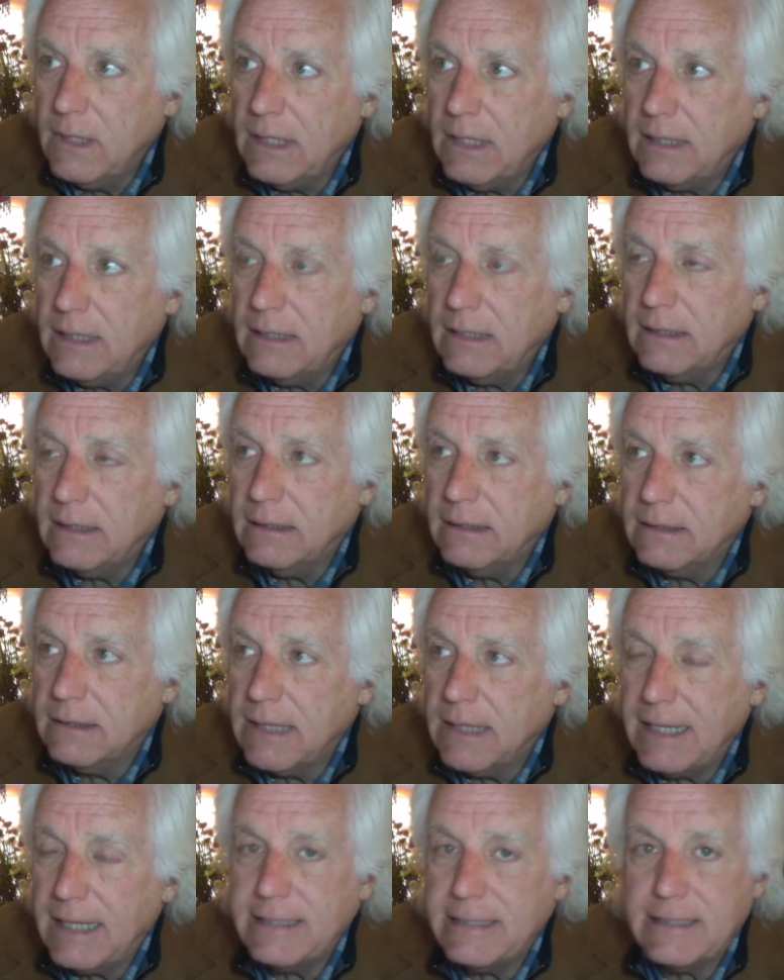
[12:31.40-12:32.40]
uh,
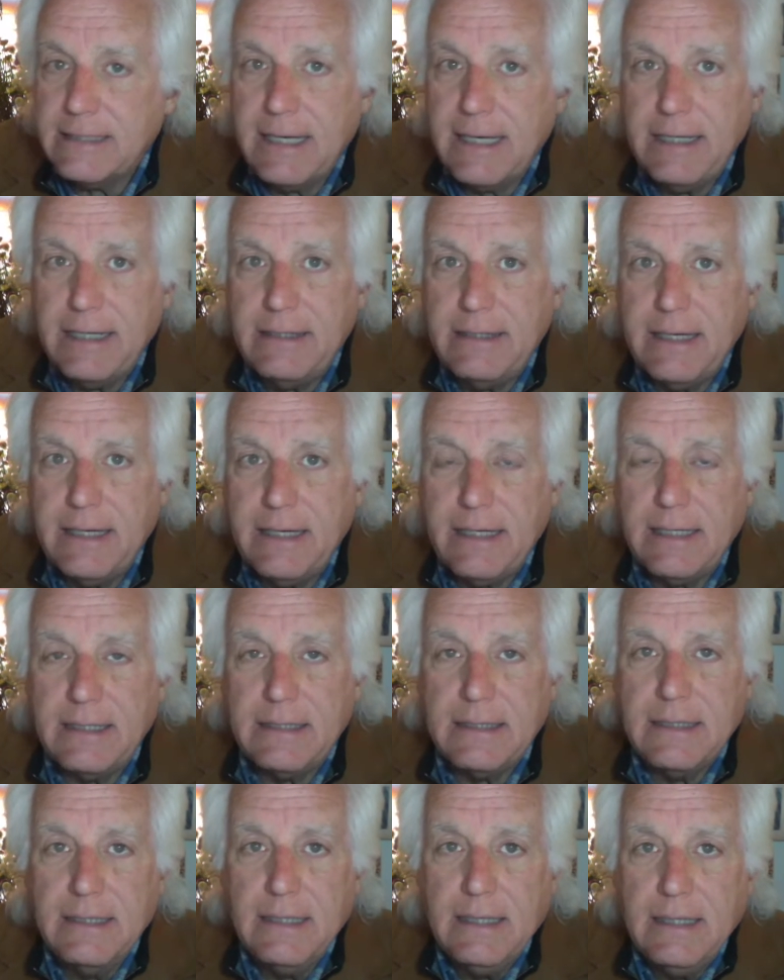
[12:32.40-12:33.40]
I said
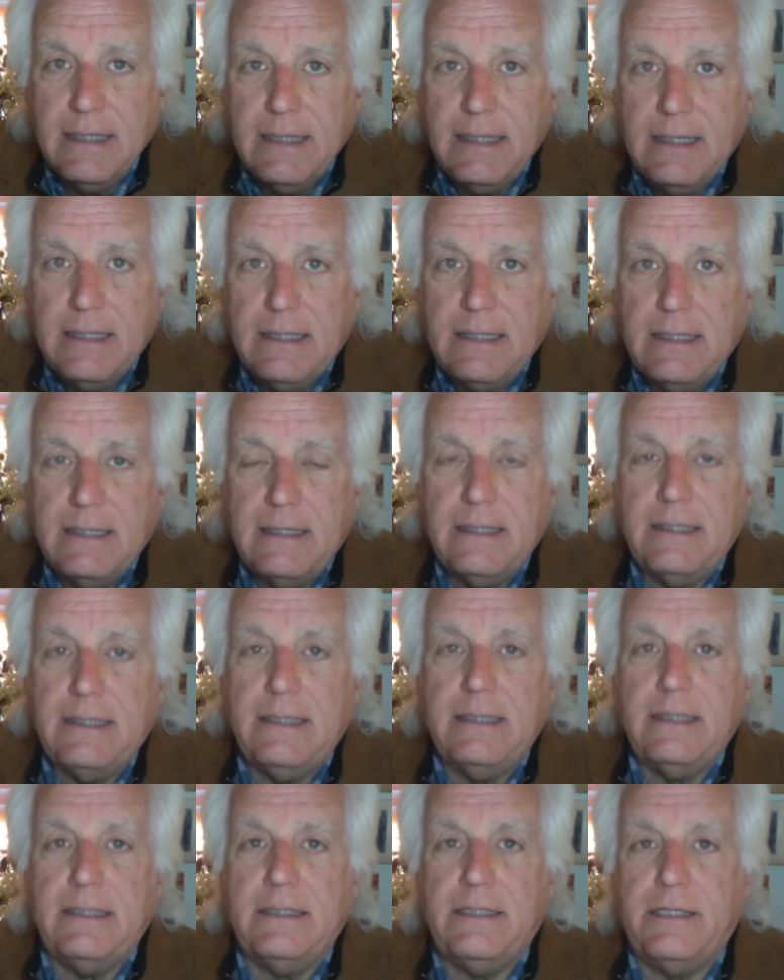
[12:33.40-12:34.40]
that
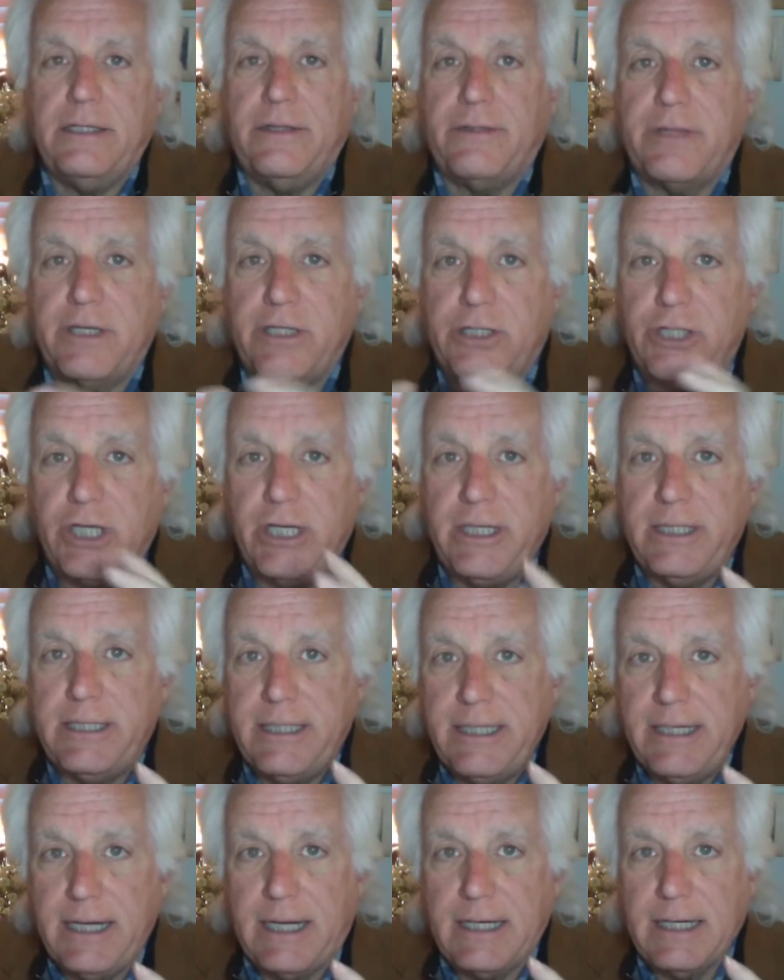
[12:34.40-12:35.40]
the
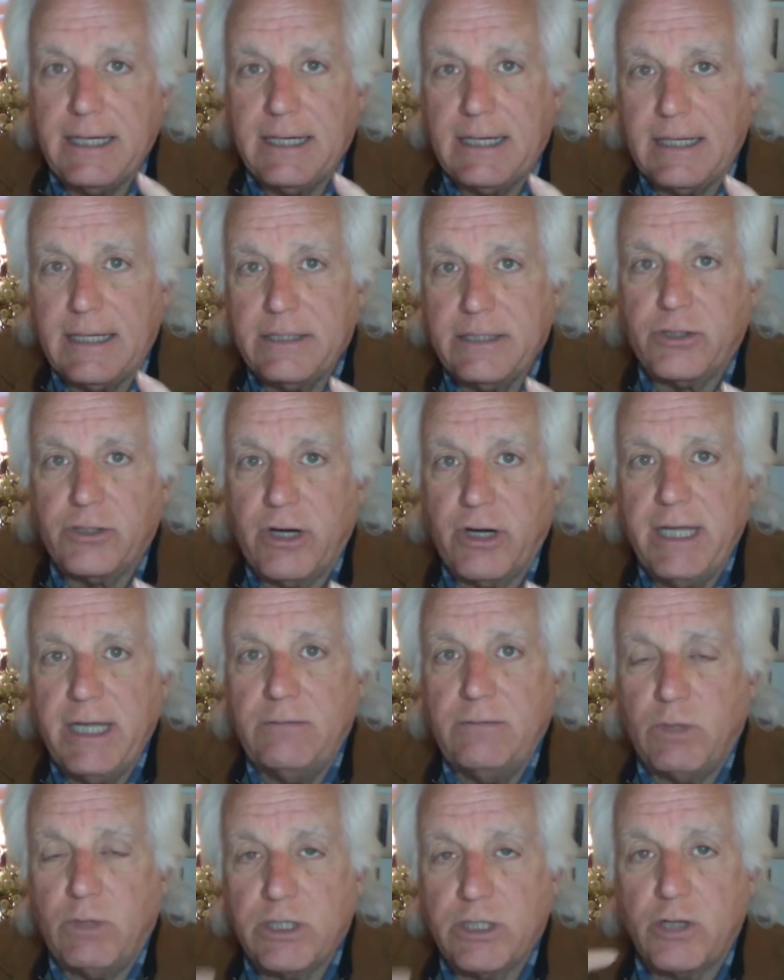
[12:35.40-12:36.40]
GTII
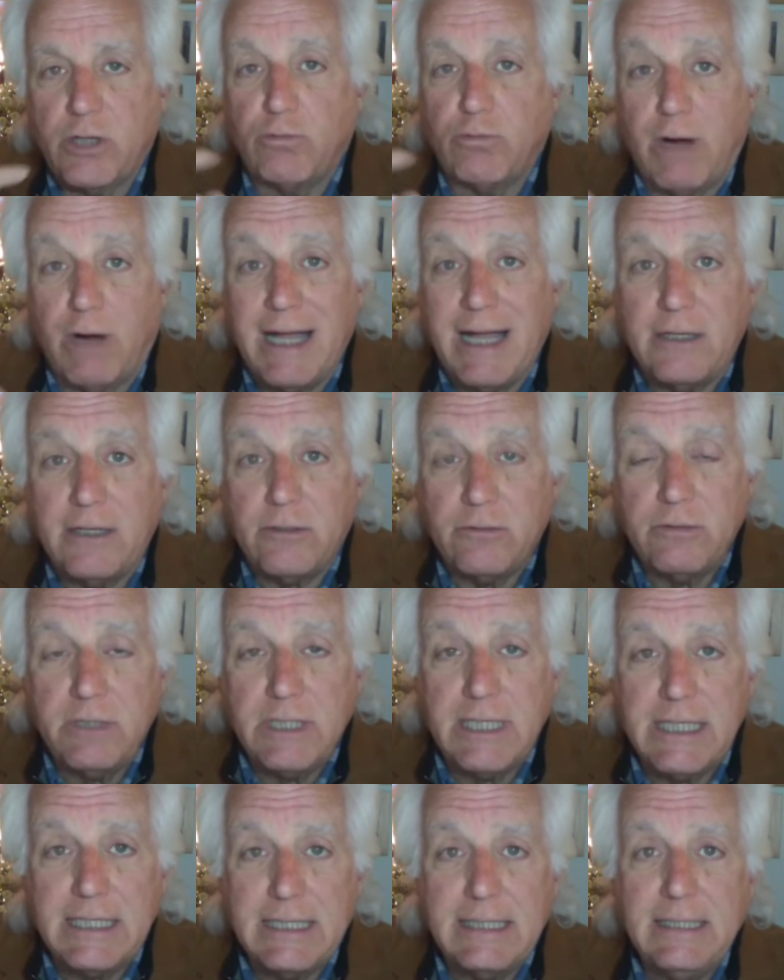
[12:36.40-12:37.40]
trade was a
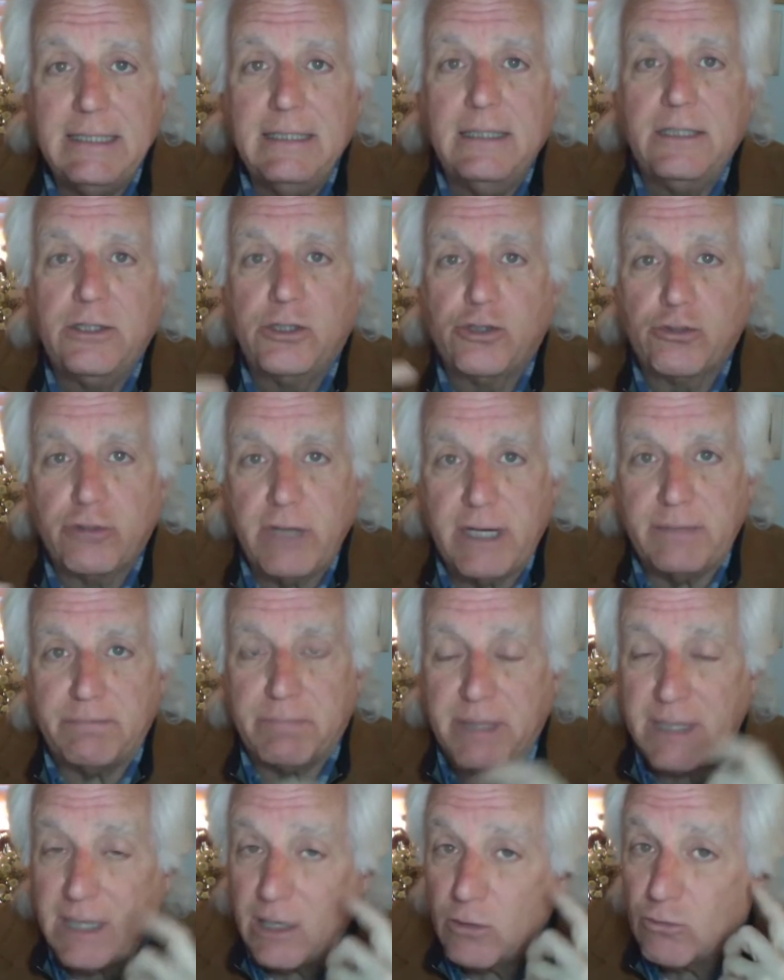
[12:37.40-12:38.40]
round
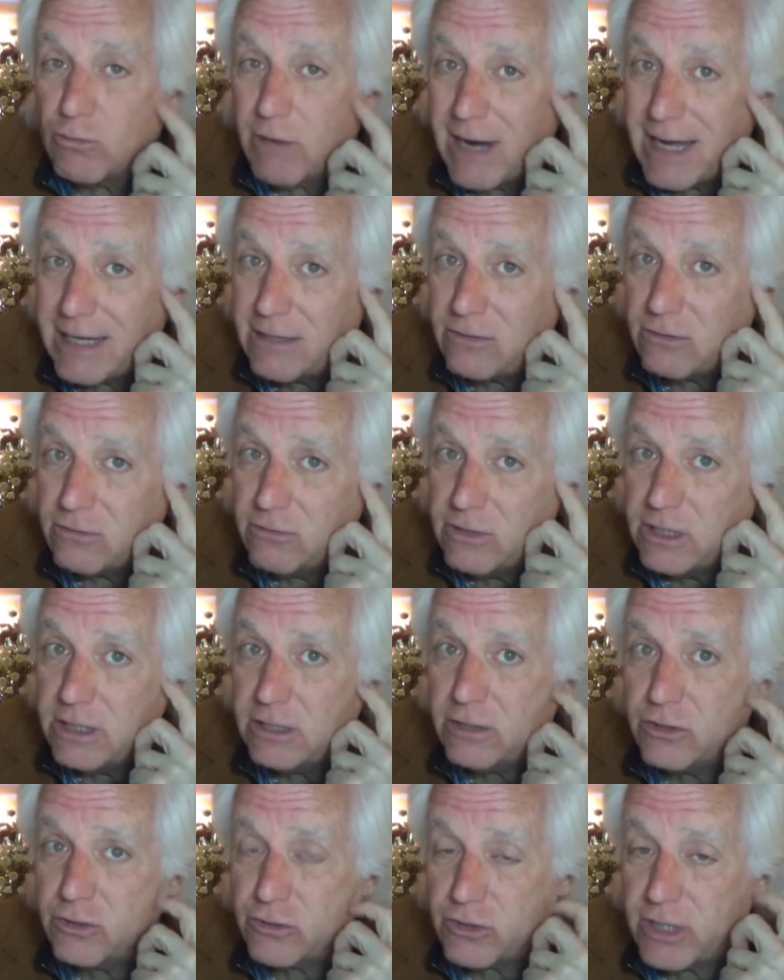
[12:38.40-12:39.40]
trip, a
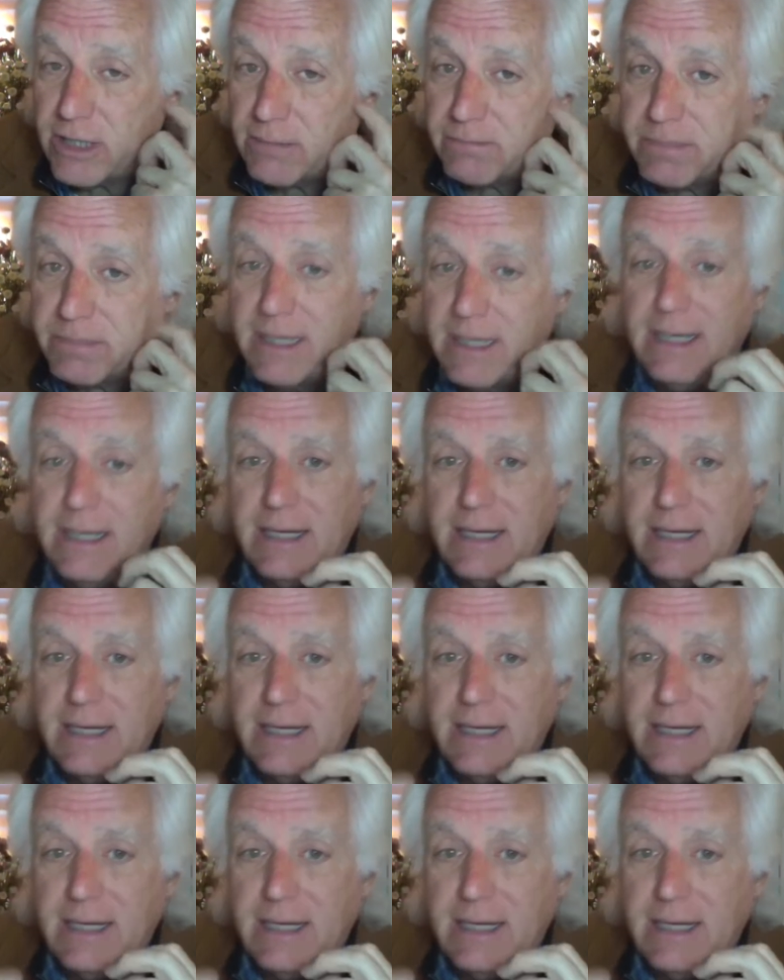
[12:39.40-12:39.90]
round trip.